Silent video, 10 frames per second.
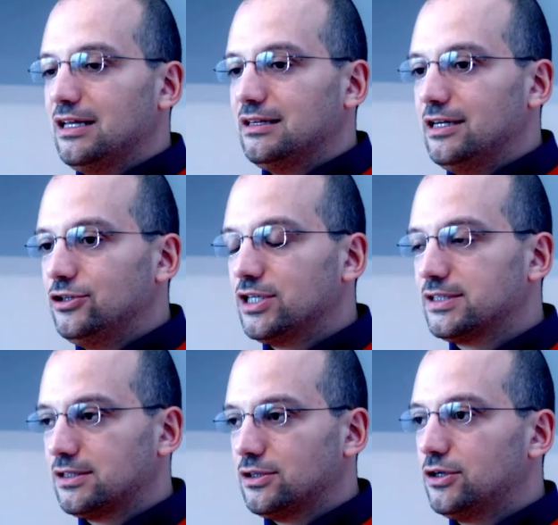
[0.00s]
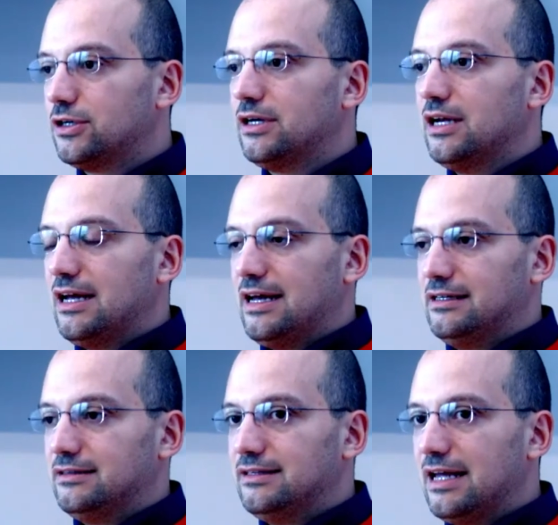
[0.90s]
they just turn a
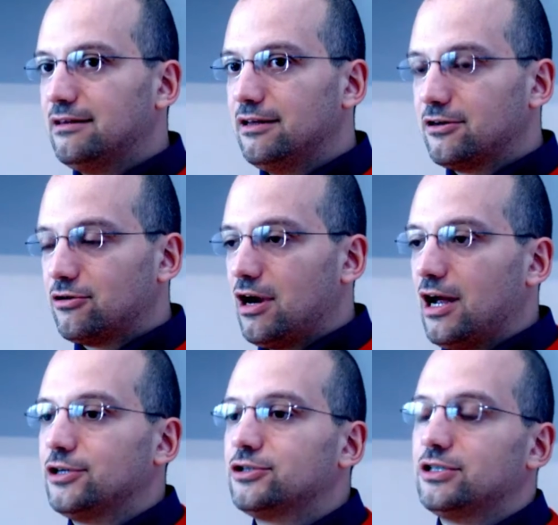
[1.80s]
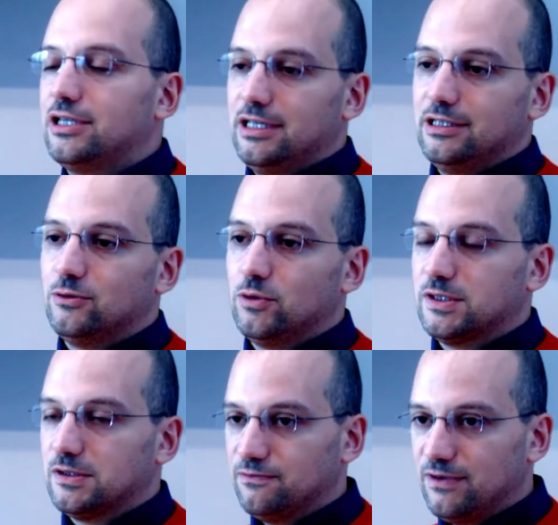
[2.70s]
deadly crash into a
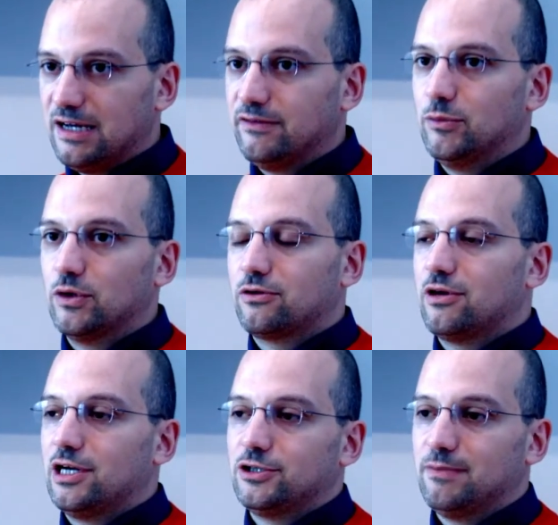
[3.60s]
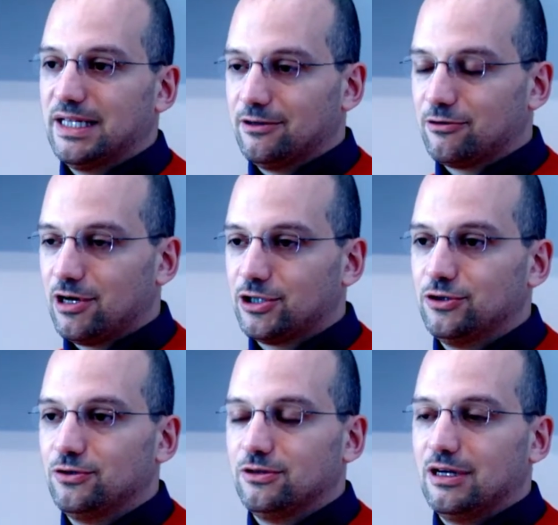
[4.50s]
survivable crash, but a crash
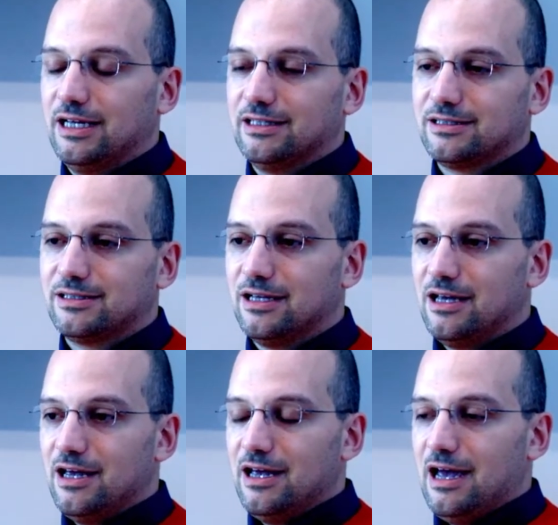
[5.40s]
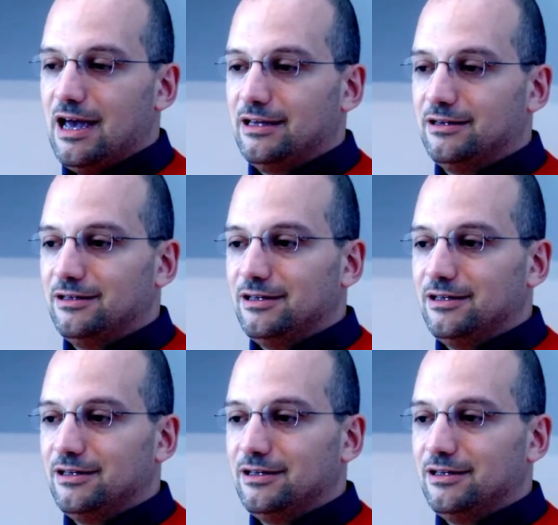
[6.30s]
nonetheless. And